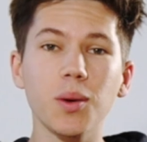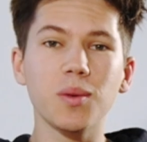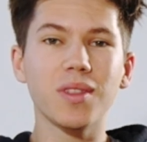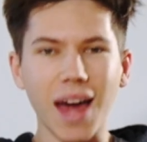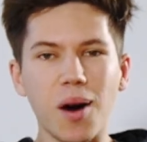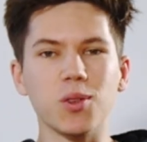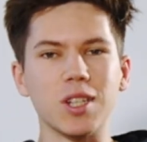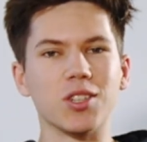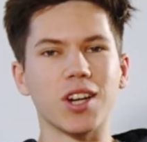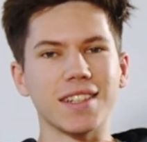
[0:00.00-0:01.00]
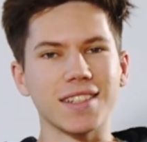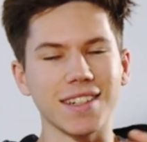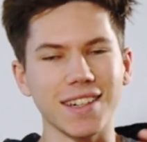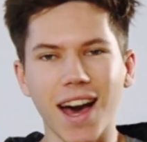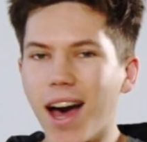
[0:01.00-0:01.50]
So that was
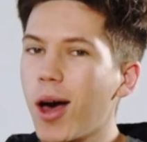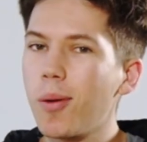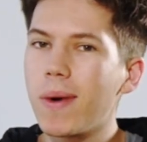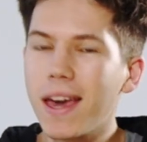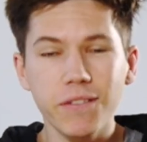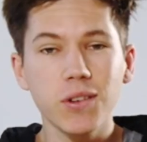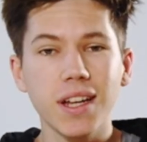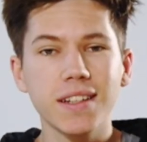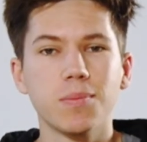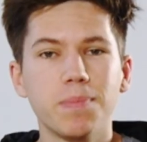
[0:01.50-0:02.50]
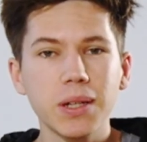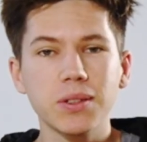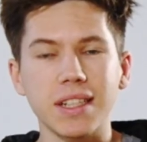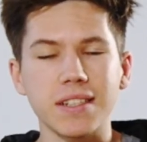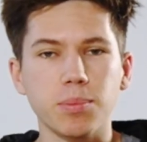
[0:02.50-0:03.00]
interesting. Um, if you'd like to
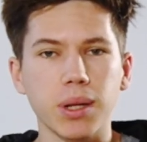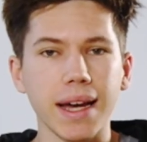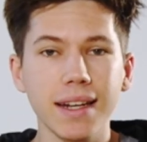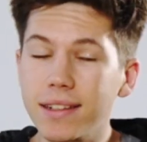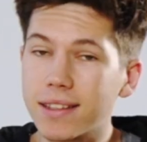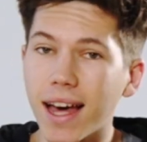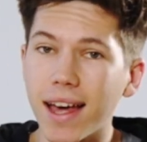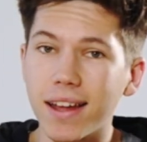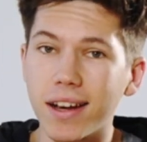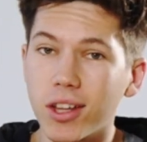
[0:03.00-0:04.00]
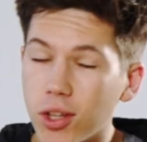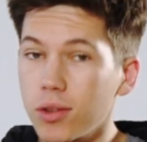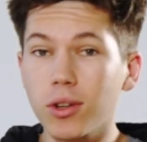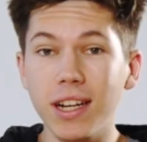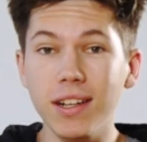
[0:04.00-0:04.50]
build this plane, then
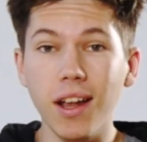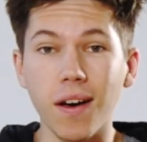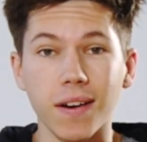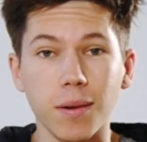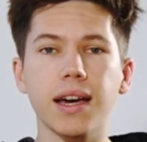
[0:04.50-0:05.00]
you're in luck.